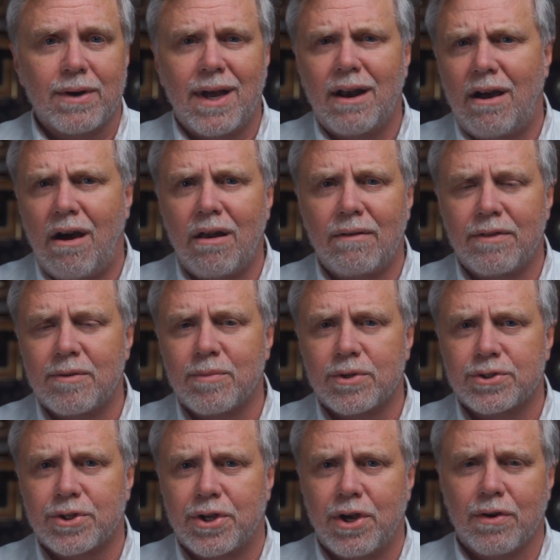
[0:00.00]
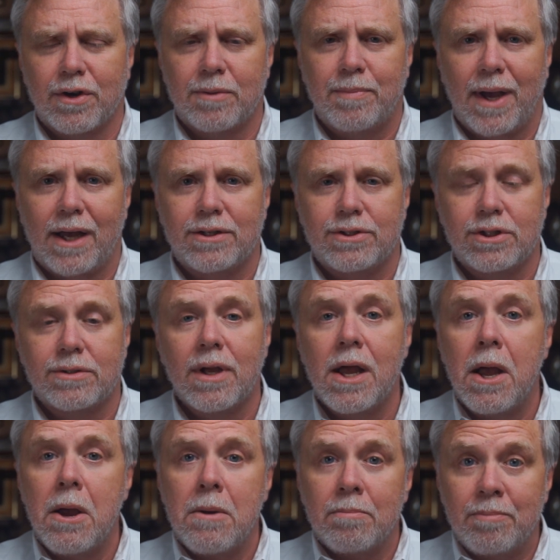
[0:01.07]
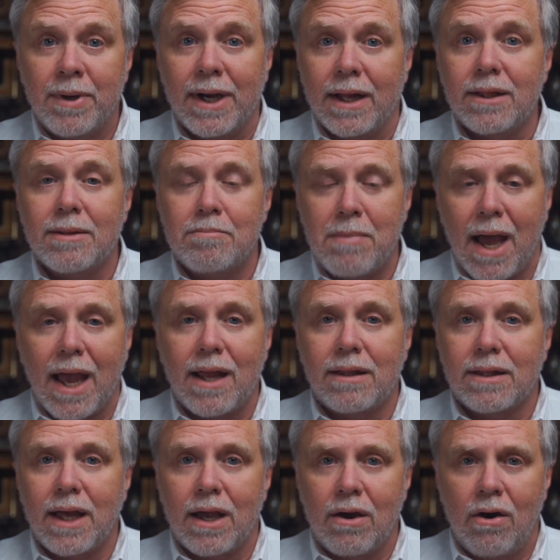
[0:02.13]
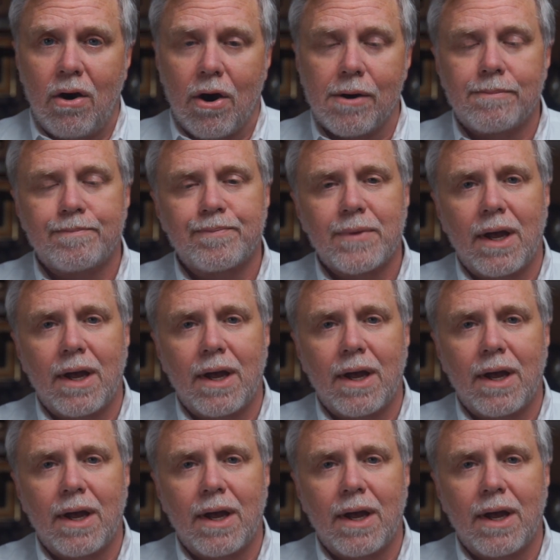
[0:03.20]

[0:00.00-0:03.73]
Not all of them are security patches, but in the main they are.